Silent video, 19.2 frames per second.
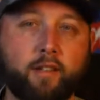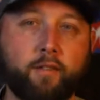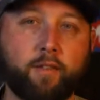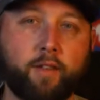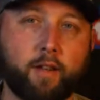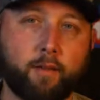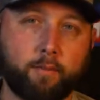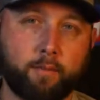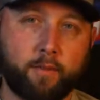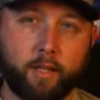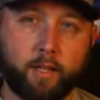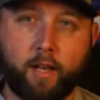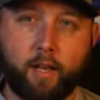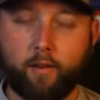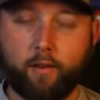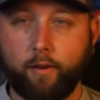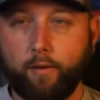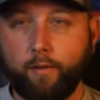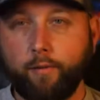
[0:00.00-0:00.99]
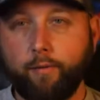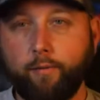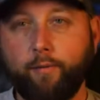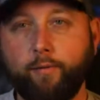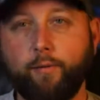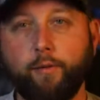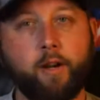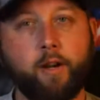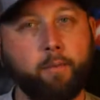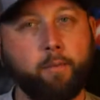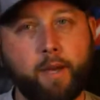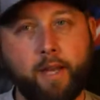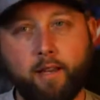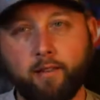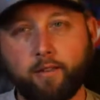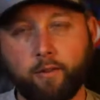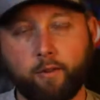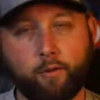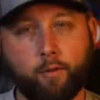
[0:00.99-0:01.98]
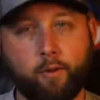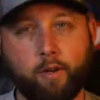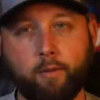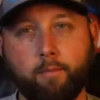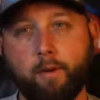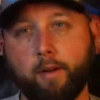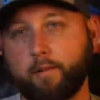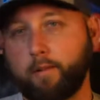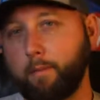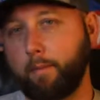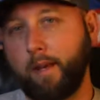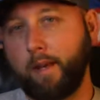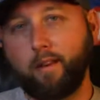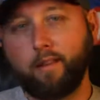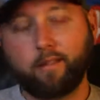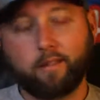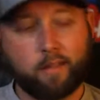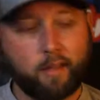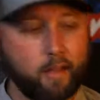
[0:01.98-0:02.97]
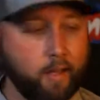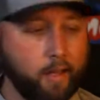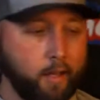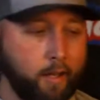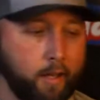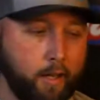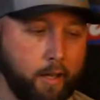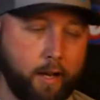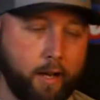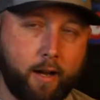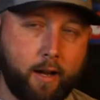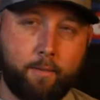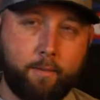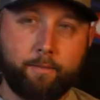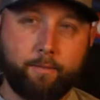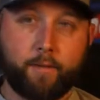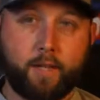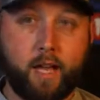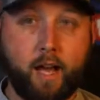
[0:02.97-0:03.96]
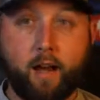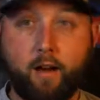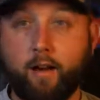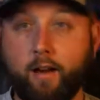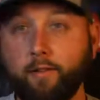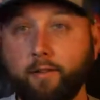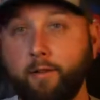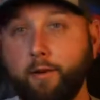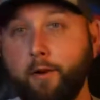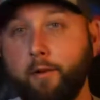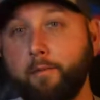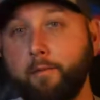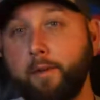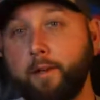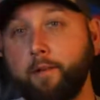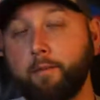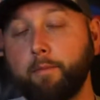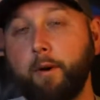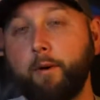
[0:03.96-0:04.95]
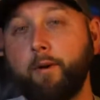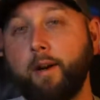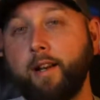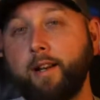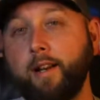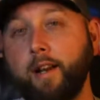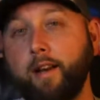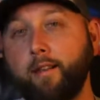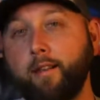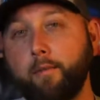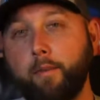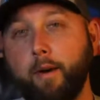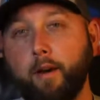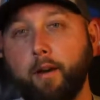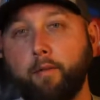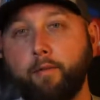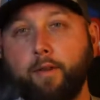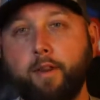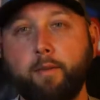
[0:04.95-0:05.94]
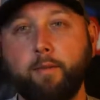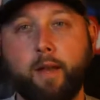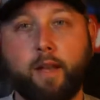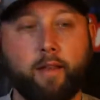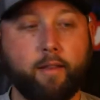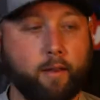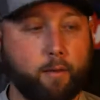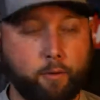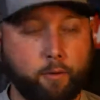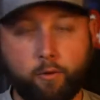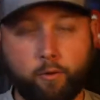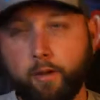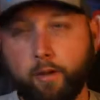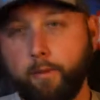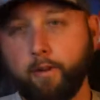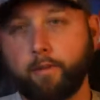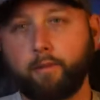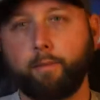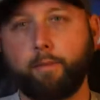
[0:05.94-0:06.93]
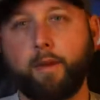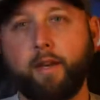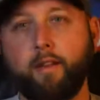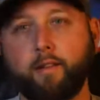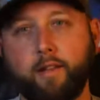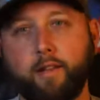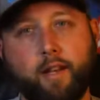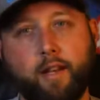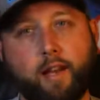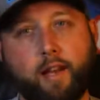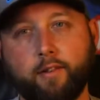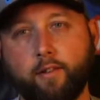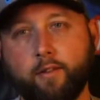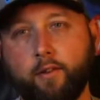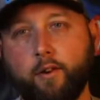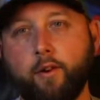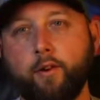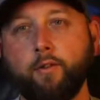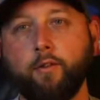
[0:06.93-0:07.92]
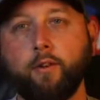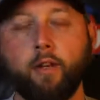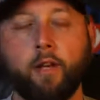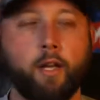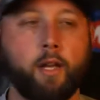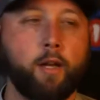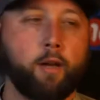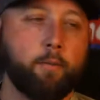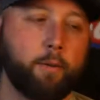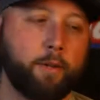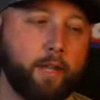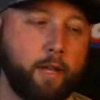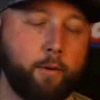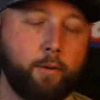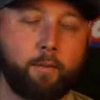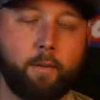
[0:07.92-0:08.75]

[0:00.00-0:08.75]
of them together, 3 apiece. They're $20 a piece. Kyle has 2 of them in his boat right now that he bought off eBay that were $20 a piece that he hasn't thrown, but they were